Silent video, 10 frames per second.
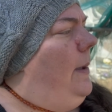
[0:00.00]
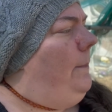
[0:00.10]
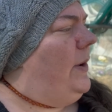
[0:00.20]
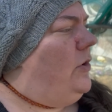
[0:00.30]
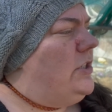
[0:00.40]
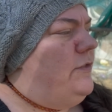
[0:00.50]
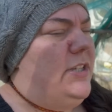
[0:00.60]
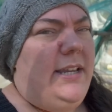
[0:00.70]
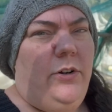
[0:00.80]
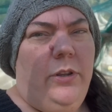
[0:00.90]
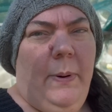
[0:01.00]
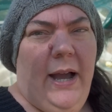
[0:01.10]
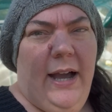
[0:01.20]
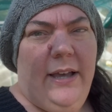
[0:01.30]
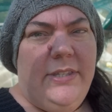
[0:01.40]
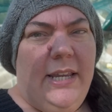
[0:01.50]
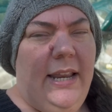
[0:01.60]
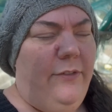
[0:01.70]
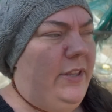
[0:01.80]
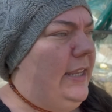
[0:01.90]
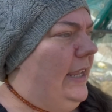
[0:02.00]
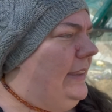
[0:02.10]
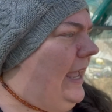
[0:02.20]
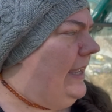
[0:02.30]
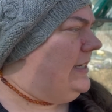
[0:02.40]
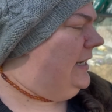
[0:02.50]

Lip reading: Because I've just done all the paths and everything in that,